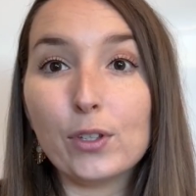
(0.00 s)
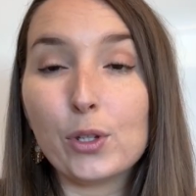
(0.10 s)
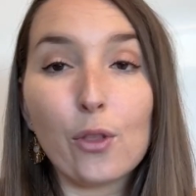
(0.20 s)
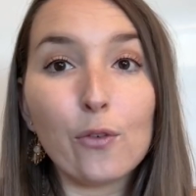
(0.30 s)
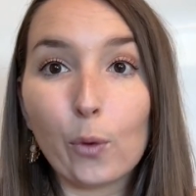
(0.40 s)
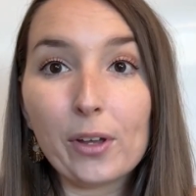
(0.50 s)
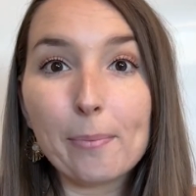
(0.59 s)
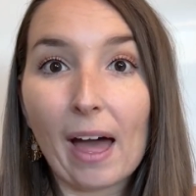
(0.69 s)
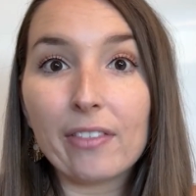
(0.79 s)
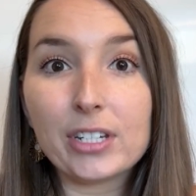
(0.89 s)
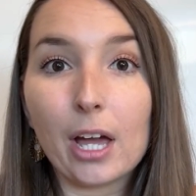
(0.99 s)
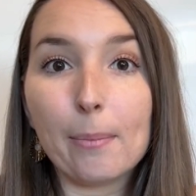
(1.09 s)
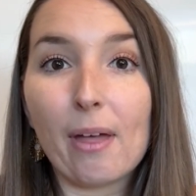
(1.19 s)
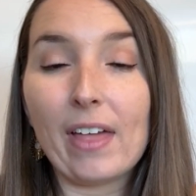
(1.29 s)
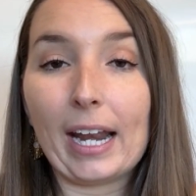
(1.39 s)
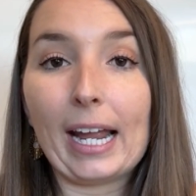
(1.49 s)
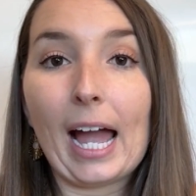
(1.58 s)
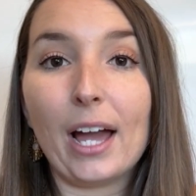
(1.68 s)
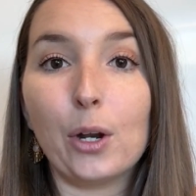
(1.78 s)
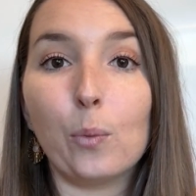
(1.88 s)
So the fourth math tub that I
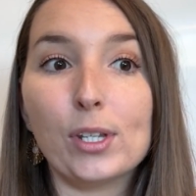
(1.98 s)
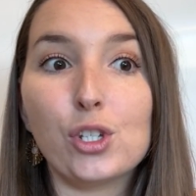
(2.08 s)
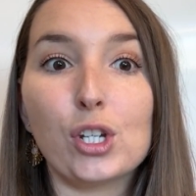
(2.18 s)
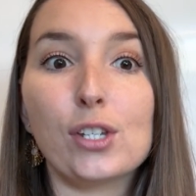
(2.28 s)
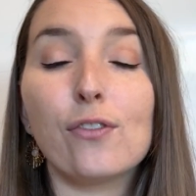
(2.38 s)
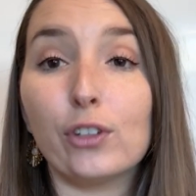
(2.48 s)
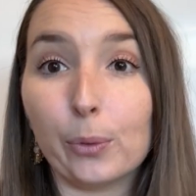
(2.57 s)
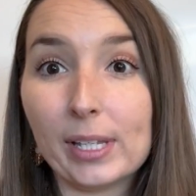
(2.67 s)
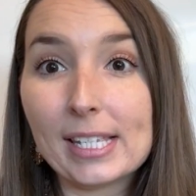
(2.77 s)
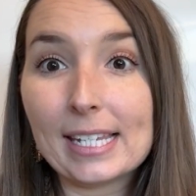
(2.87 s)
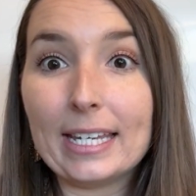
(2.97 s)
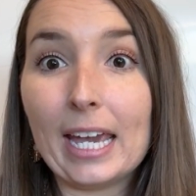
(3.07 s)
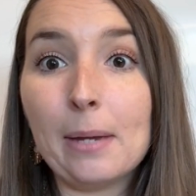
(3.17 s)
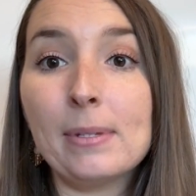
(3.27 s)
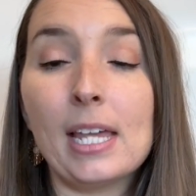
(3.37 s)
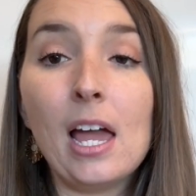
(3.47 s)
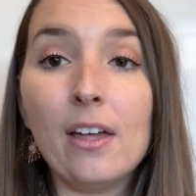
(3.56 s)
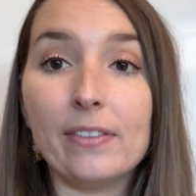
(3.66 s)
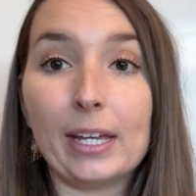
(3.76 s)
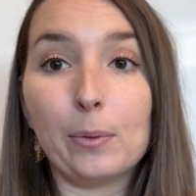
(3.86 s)
had was just fluency games.
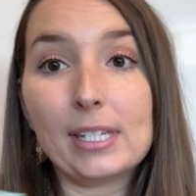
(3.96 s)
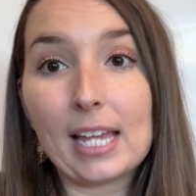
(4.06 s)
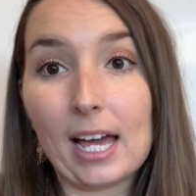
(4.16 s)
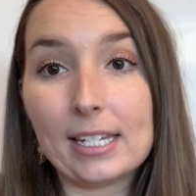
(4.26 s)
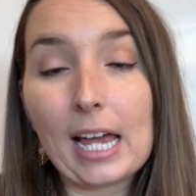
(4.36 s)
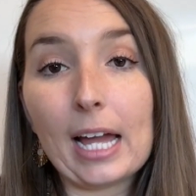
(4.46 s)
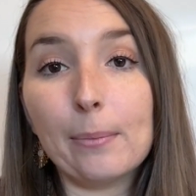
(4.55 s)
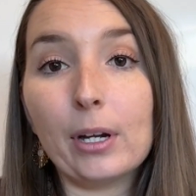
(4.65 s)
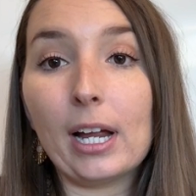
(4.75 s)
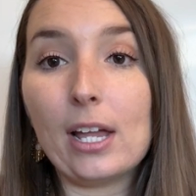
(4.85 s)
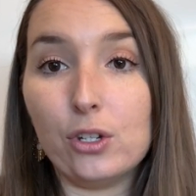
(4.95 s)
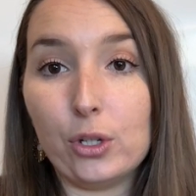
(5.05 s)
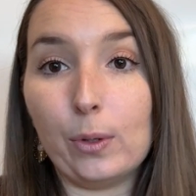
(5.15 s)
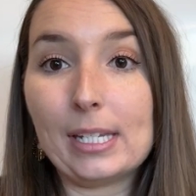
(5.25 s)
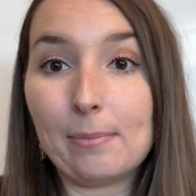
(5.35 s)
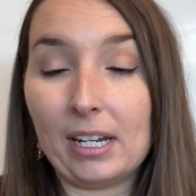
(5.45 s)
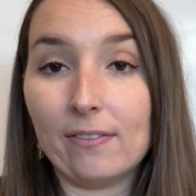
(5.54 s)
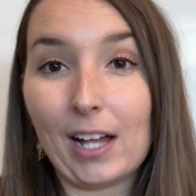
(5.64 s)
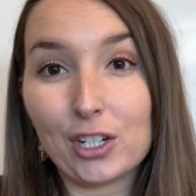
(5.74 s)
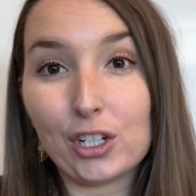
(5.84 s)
They would set a timer and do as many
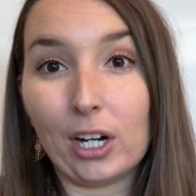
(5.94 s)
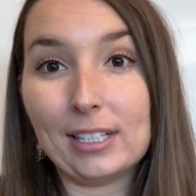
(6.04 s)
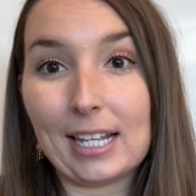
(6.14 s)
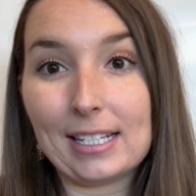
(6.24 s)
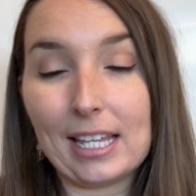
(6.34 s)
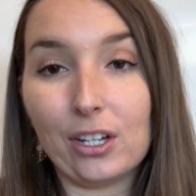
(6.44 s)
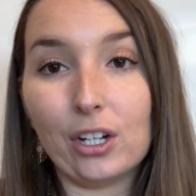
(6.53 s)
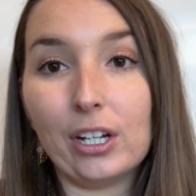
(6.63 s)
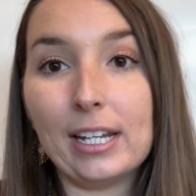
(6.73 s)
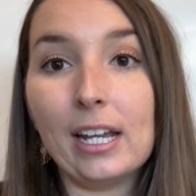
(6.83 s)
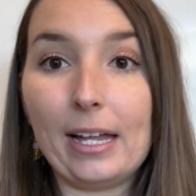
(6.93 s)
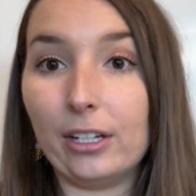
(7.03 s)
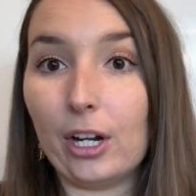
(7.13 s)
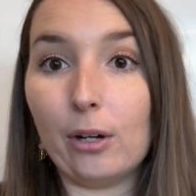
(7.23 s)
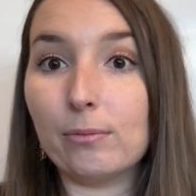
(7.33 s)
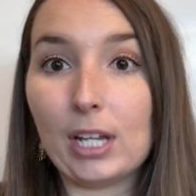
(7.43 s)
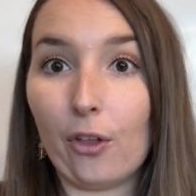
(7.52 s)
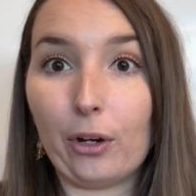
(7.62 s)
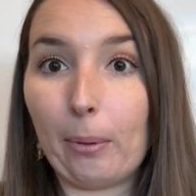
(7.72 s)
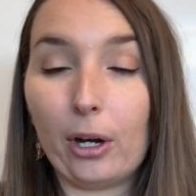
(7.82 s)
flashcards as they could and, you know,
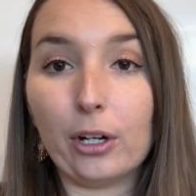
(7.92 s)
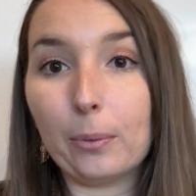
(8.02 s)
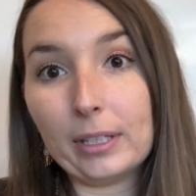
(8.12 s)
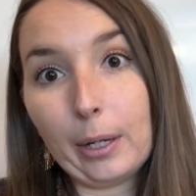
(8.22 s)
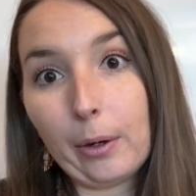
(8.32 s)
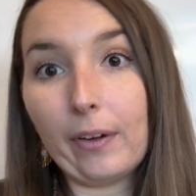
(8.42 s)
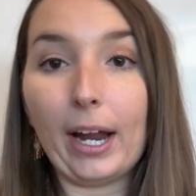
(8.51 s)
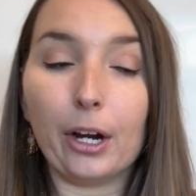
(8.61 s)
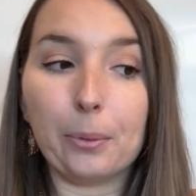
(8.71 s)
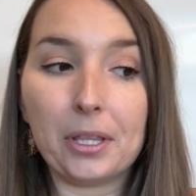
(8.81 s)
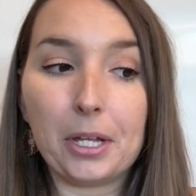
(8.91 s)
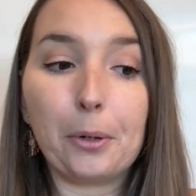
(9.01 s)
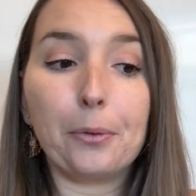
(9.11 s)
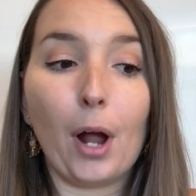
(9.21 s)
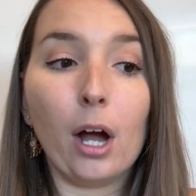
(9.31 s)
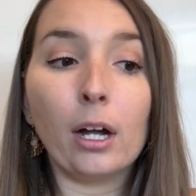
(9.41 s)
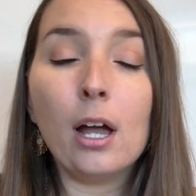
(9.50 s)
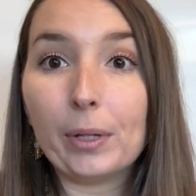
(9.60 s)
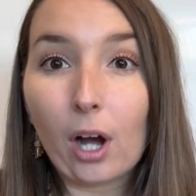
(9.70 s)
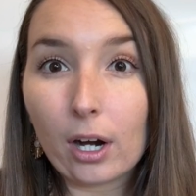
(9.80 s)
tell their partner when they were right or when they were wrong.
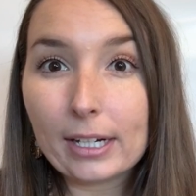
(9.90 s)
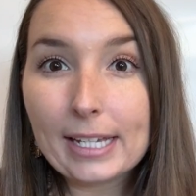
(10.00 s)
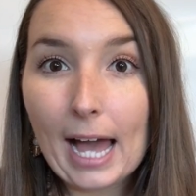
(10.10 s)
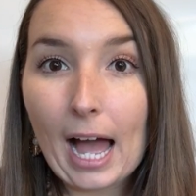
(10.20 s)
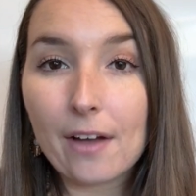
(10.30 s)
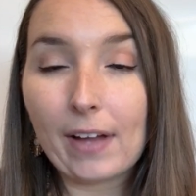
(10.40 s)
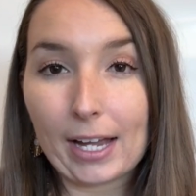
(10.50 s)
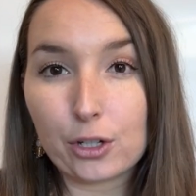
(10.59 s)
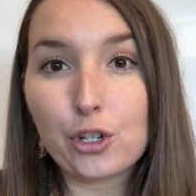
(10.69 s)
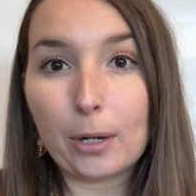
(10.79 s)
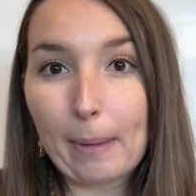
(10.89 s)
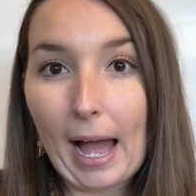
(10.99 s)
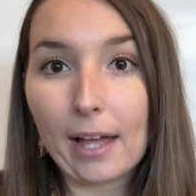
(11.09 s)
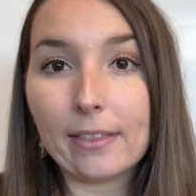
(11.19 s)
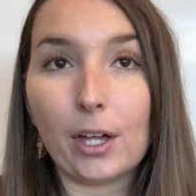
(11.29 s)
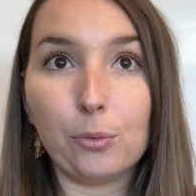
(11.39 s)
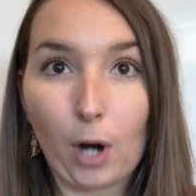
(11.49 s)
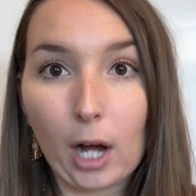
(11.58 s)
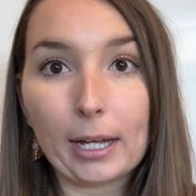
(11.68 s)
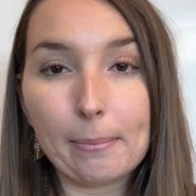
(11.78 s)
But we already have extra math and
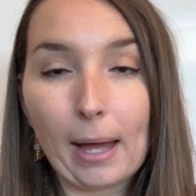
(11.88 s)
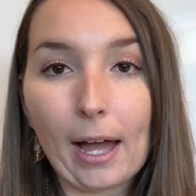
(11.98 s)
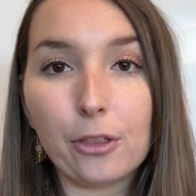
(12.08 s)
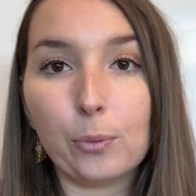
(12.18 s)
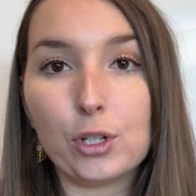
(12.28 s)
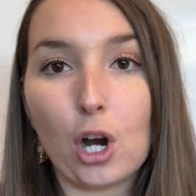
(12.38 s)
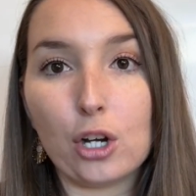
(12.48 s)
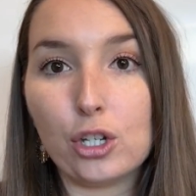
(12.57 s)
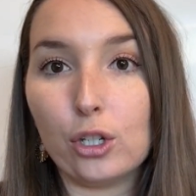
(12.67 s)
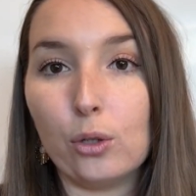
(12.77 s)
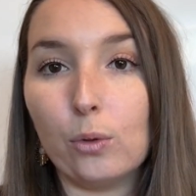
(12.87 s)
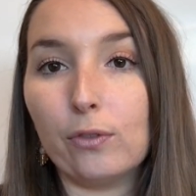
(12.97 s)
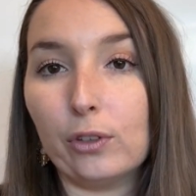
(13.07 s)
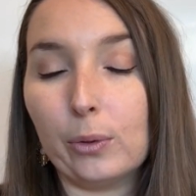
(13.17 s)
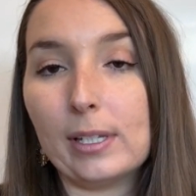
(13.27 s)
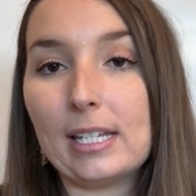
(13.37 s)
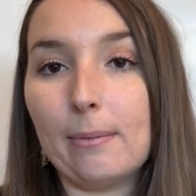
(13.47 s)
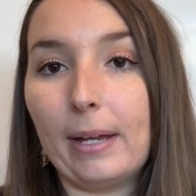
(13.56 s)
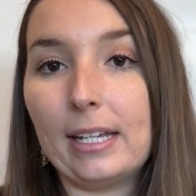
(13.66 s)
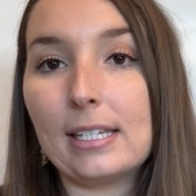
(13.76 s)
rocket math, which are two fluency
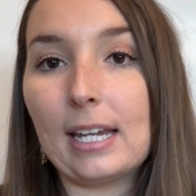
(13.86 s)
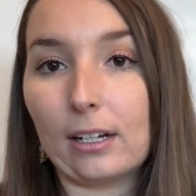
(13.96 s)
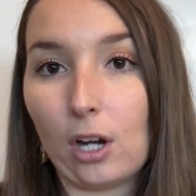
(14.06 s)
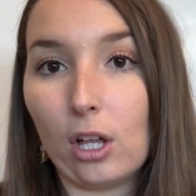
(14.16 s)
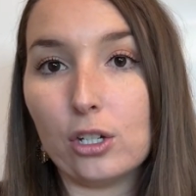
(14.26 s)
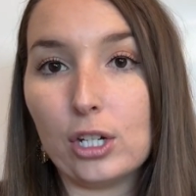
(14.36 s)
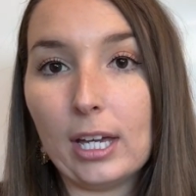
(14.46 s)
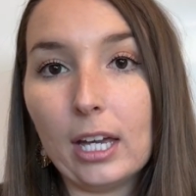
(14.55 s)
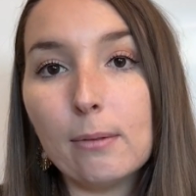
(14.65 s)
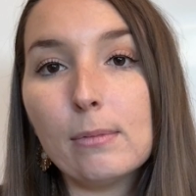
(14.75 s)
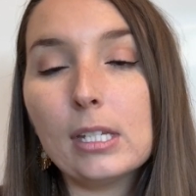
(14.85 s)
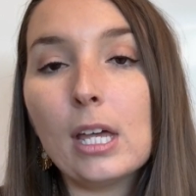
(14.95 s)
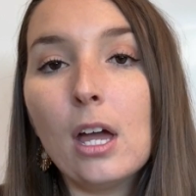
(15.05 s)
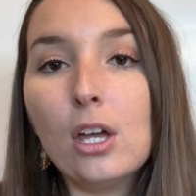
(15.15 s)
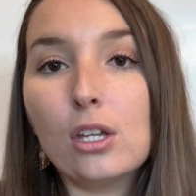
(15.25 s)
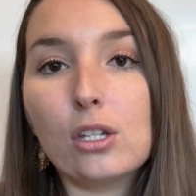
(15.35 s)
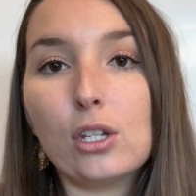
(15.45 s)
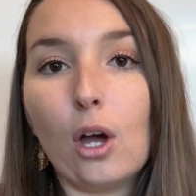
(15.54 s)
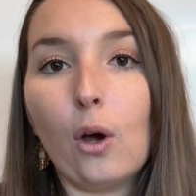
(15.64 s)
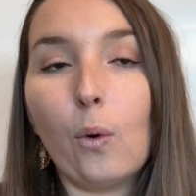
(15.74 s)
based technology games.
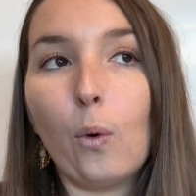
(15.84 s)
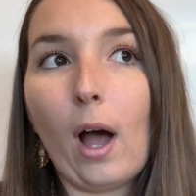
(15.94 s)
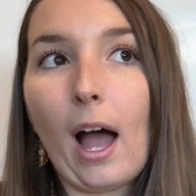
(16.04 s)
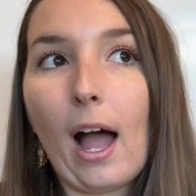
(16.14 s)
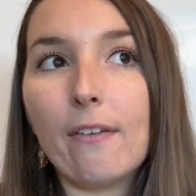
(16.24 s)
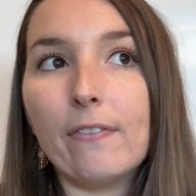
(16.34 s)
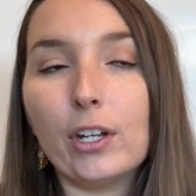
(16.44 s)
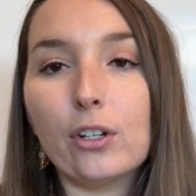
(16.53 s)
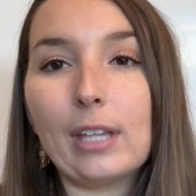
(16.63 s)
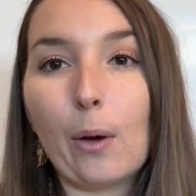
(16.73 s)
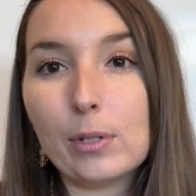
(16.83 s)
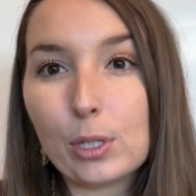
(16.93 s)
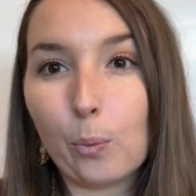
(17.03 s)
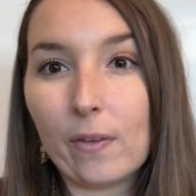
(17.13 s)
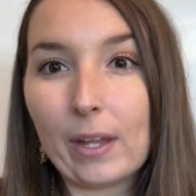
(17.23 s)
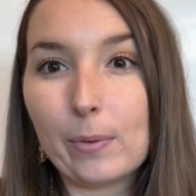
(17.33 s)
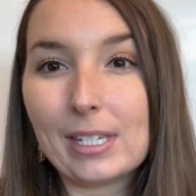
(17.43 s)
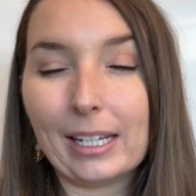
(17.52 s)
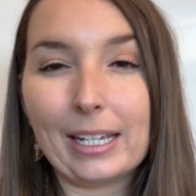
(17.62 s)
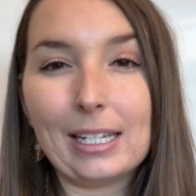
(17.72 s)
So I figured that was the one that was
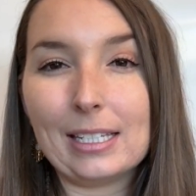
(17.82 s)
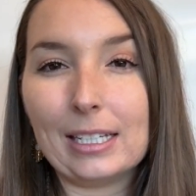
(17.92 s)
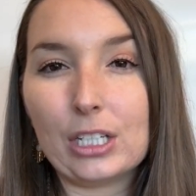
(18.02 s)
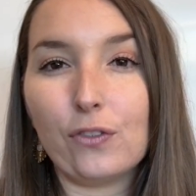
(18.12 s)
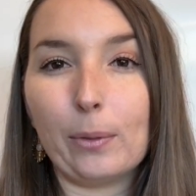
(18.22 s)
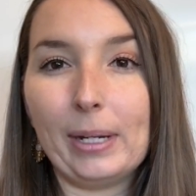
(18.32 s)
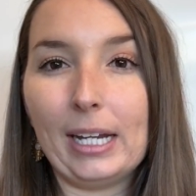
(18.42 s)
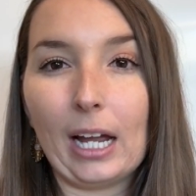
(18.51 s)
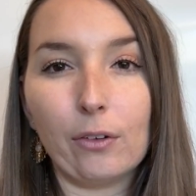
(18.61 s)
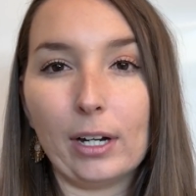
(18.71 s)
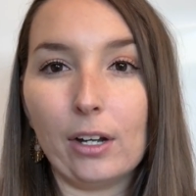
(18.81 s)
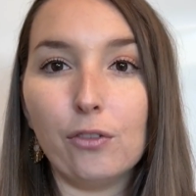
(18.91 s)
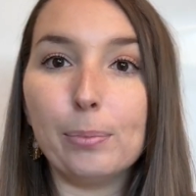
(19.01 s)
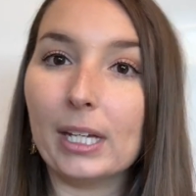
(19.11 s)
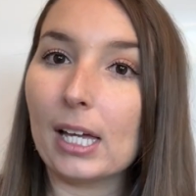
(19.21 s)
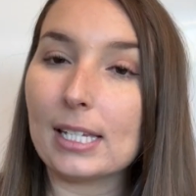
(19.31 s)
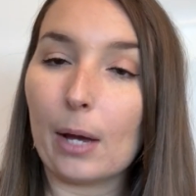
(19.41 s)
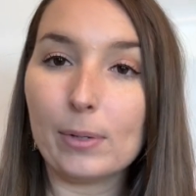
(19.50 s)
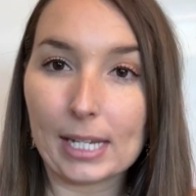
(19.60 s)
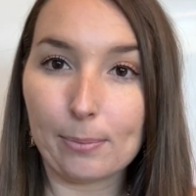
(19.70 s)
like easiest for me to get rid of because
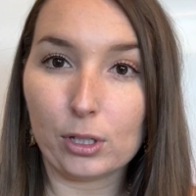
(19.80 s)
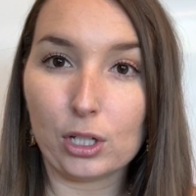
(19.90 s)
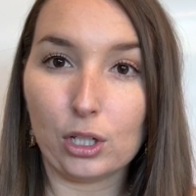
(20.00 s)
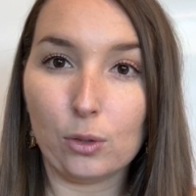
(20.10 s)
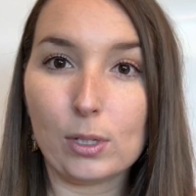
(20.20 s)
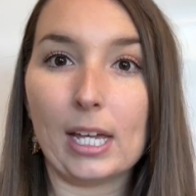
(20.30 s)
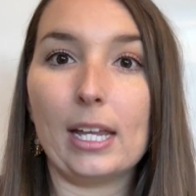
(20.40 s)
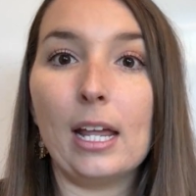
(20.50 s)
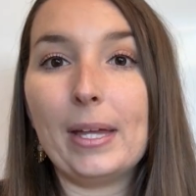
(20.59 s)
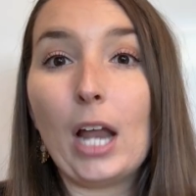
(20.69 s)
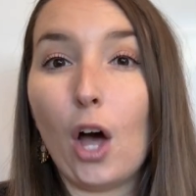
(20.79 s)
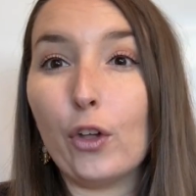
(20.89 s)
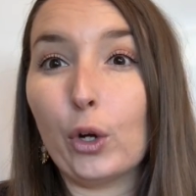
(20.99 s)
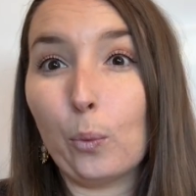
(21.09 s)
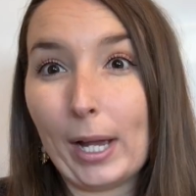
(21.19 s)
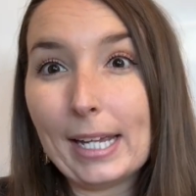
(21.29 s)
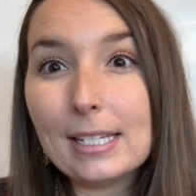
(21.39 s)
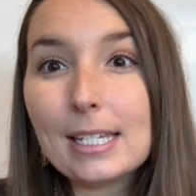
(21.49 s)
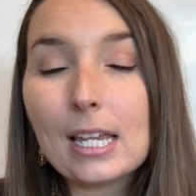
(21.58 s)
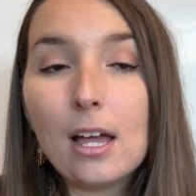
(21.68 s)
I was able to use it in other ways.